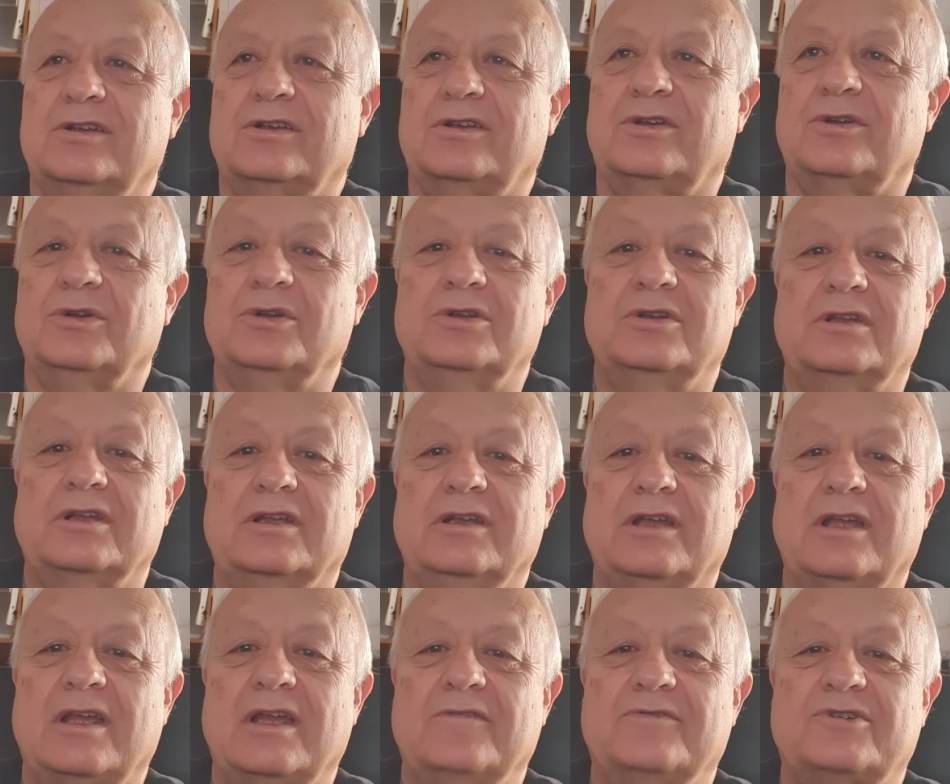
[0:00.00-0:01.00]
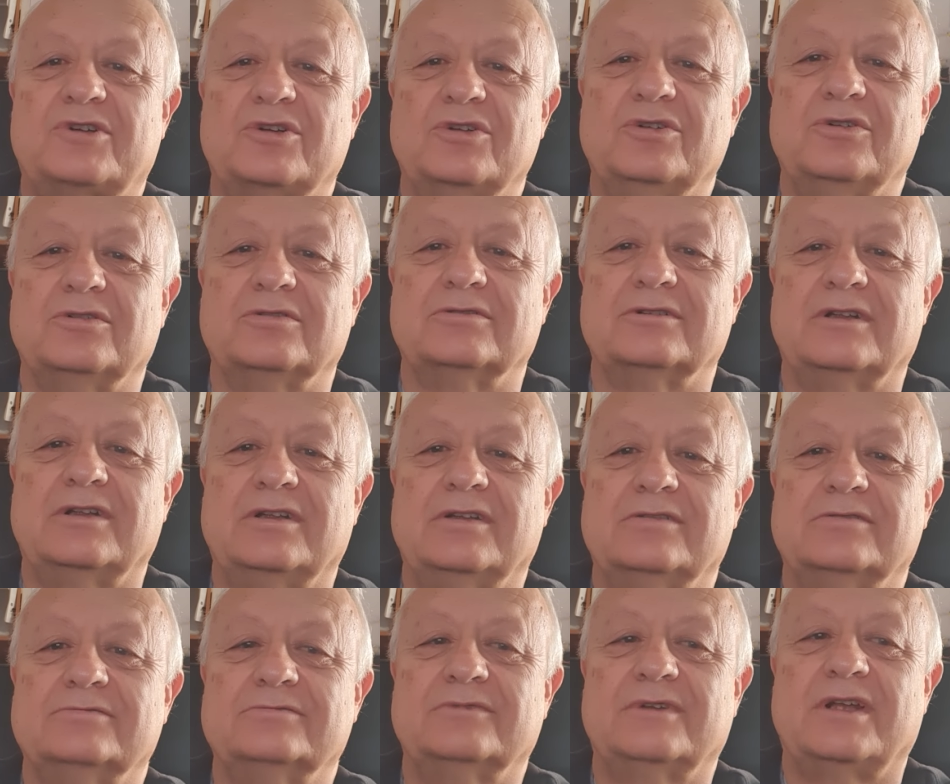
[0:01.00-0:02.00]
Good afternoon.
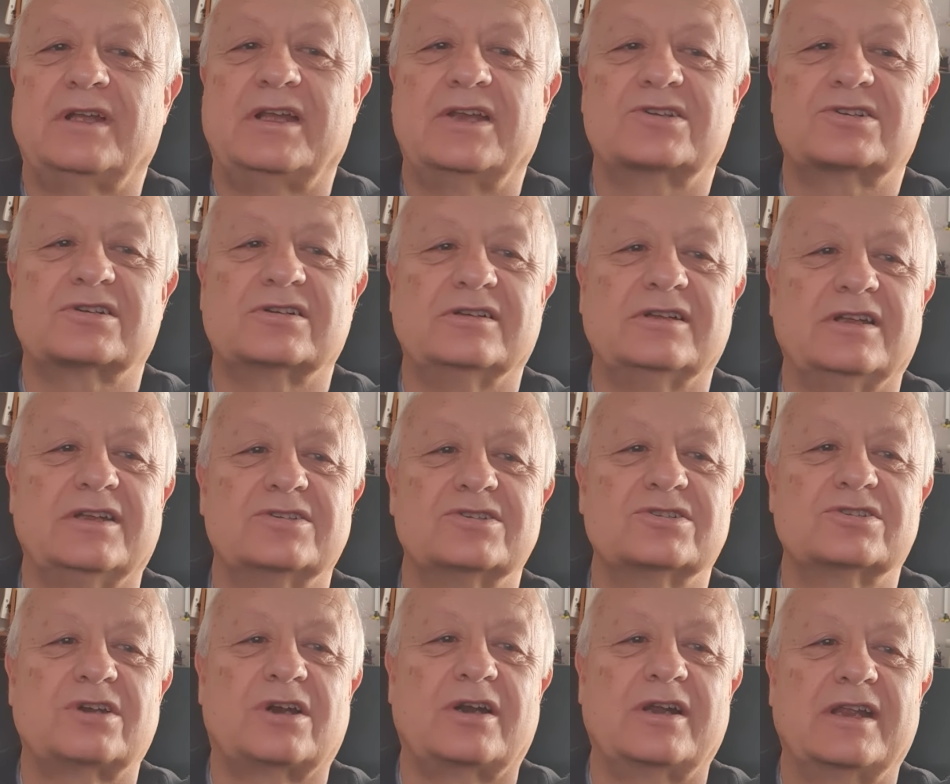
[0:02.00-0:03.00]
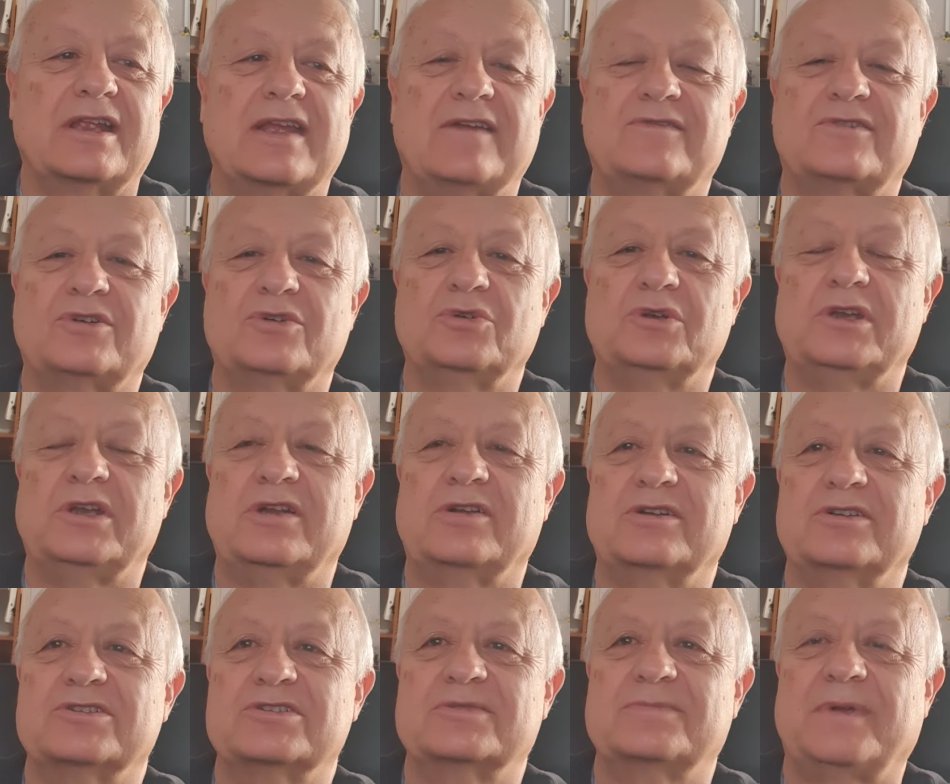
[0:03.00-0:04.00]
Actually, it's starting afternoon here
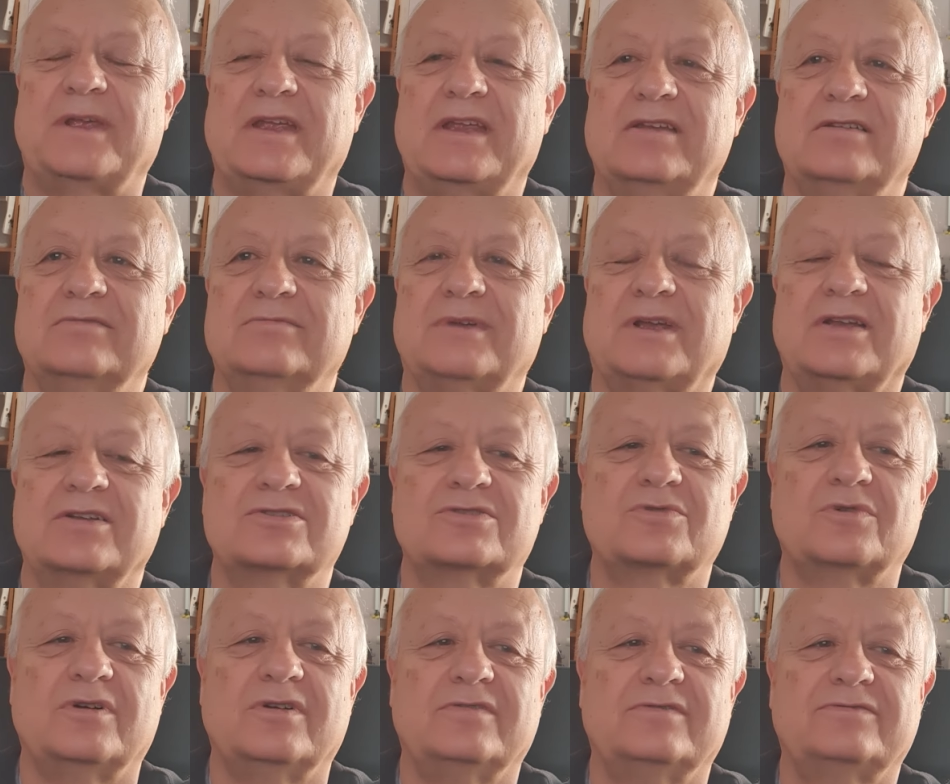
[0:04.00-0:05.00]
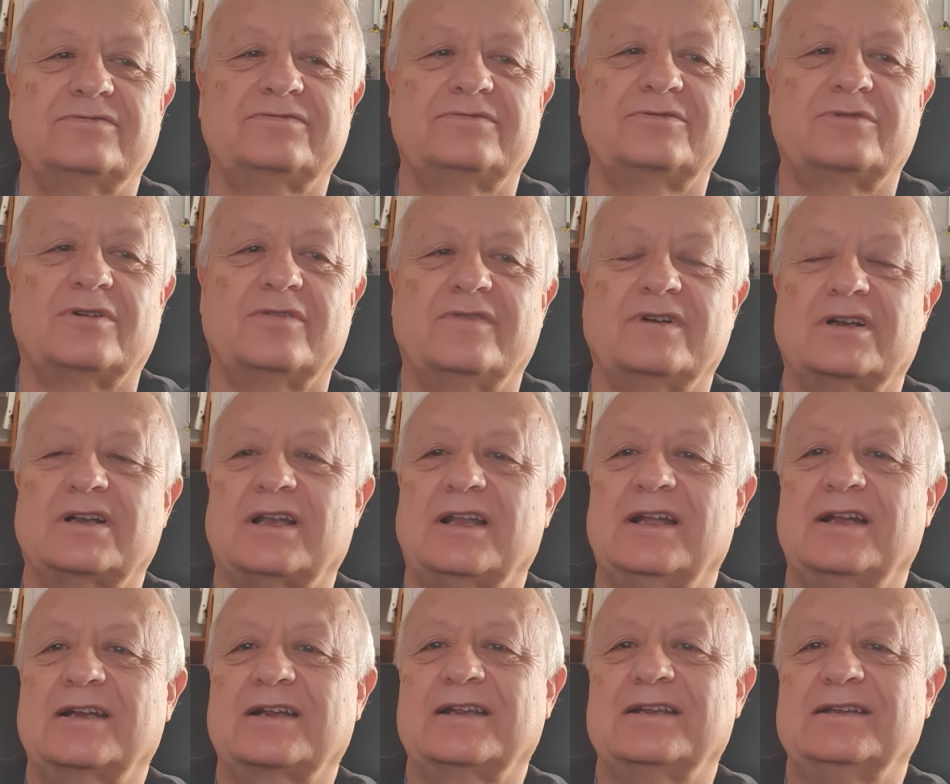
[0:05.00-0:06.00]
in Spain, about 12
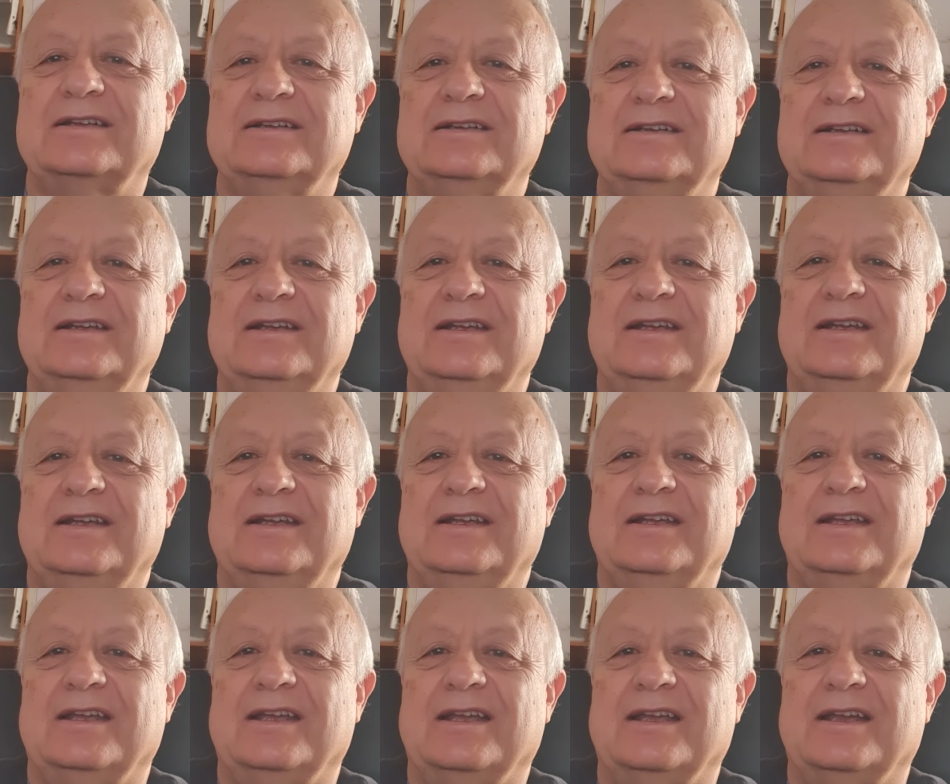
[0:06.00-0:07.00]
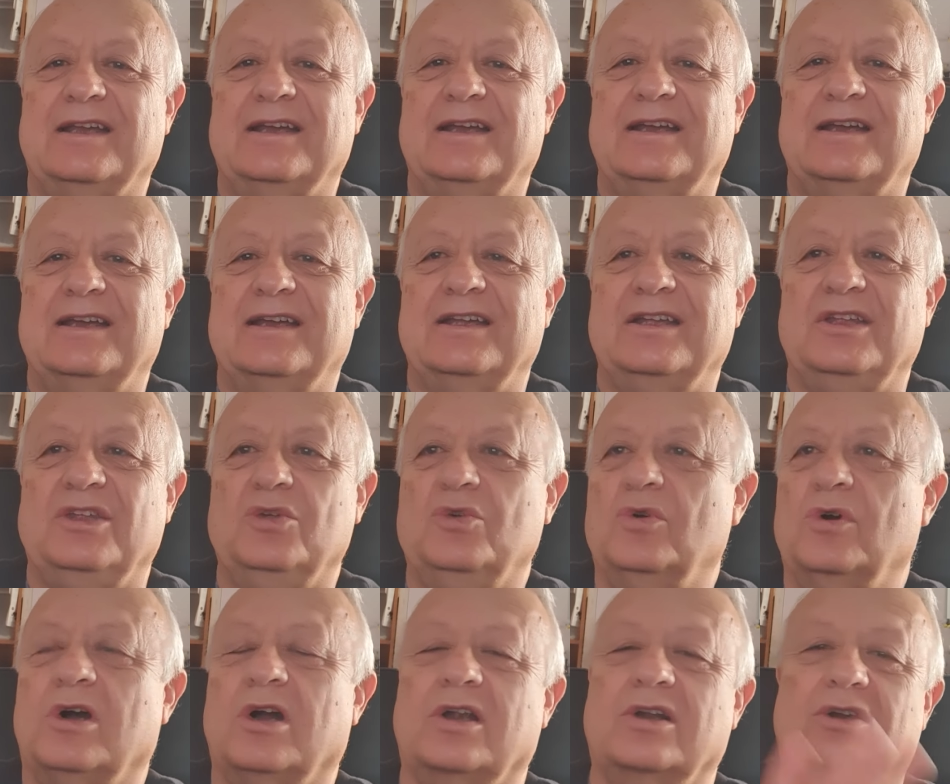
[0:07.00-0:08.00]
o'clock.
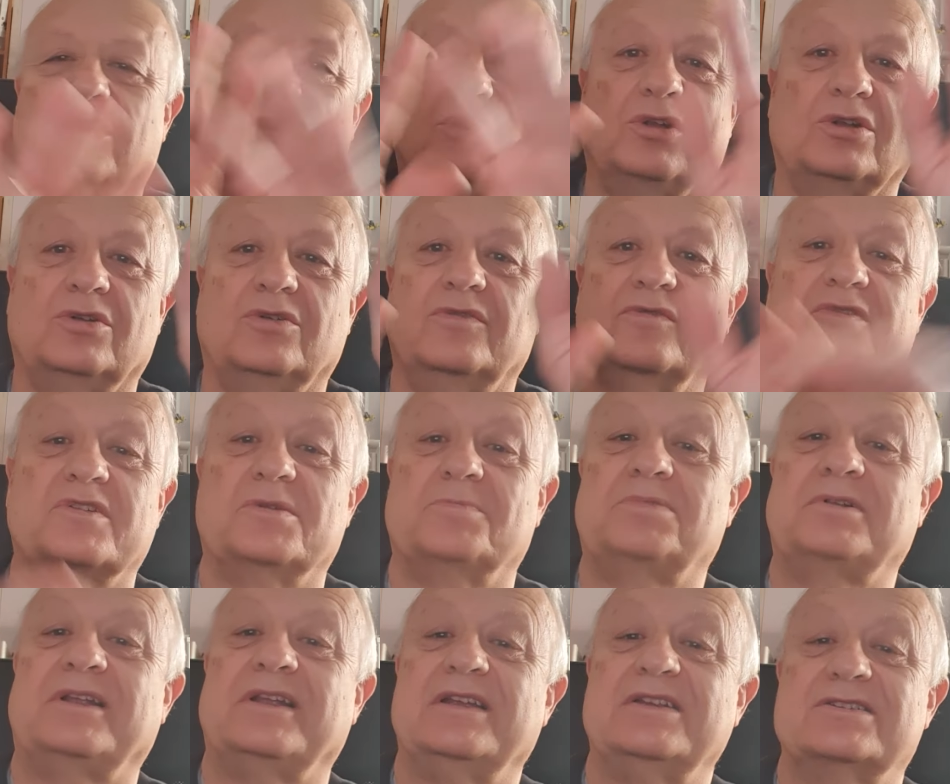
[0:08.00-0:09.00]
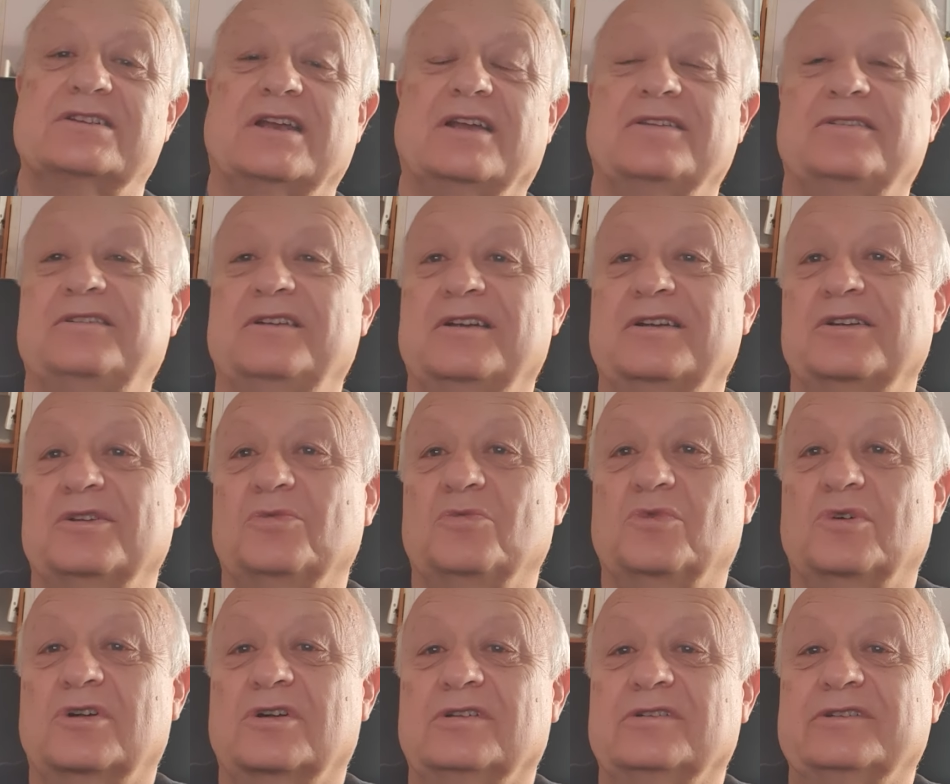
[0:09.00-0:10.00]
You are all over the place out there in the
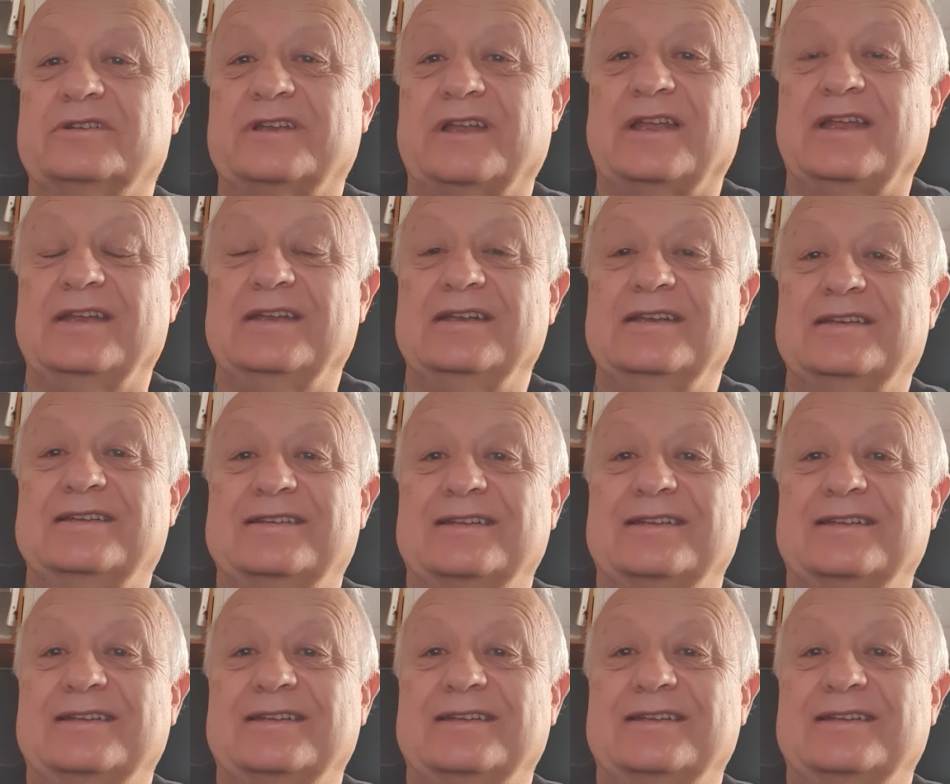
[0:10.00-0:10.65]
world, and